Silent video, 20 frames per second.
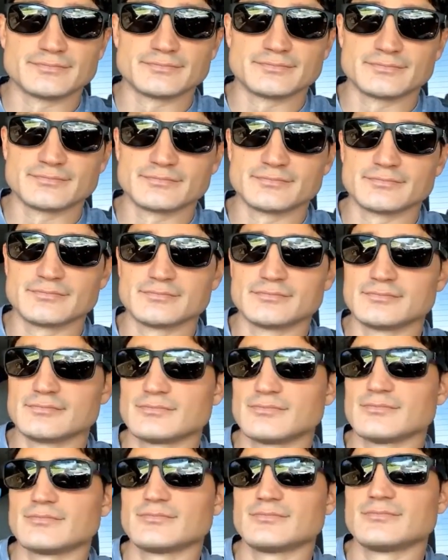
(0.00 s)

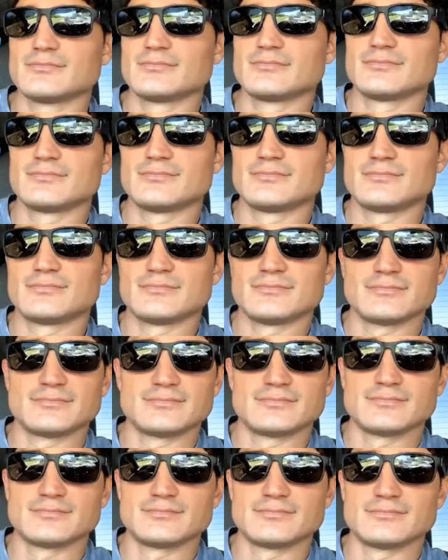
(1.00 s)

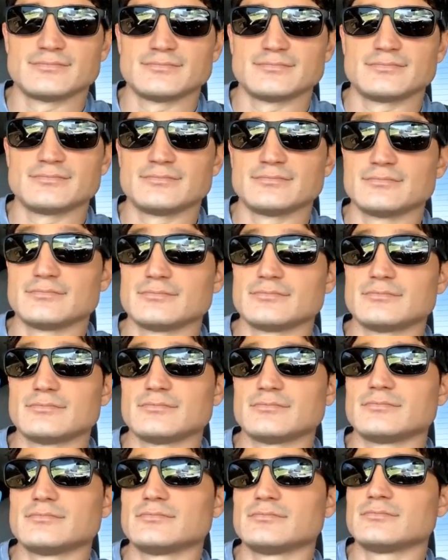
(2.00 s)

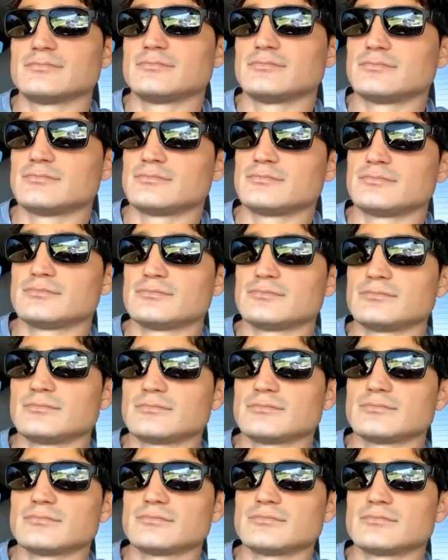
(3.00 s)

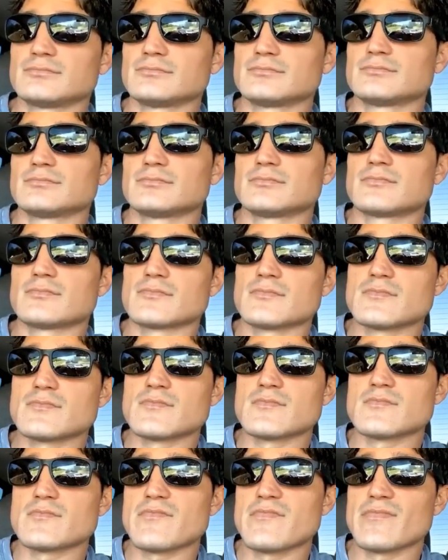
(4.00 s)

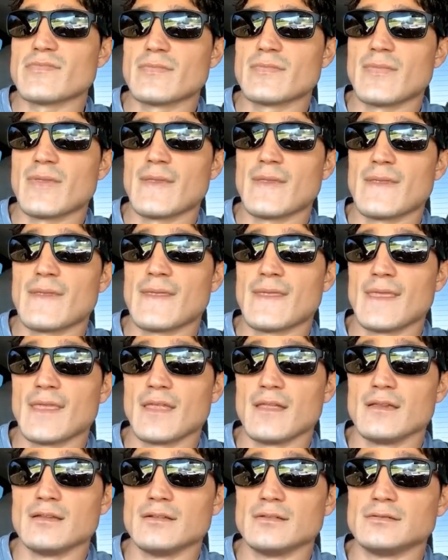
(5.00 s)

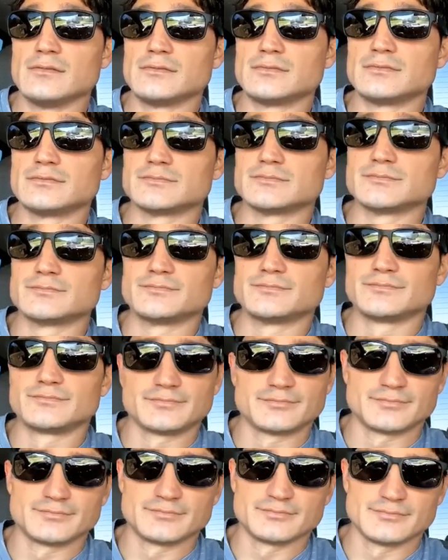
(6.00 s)

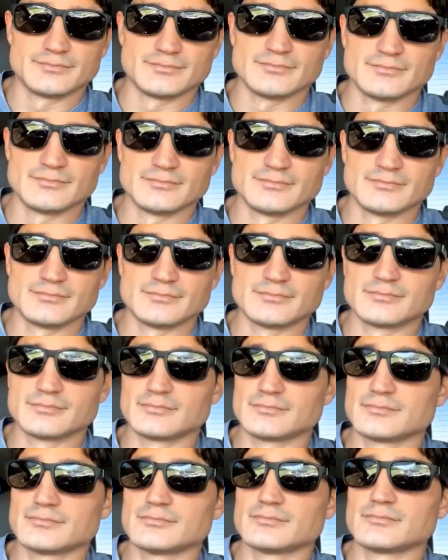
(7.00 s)
This person isn't speaking.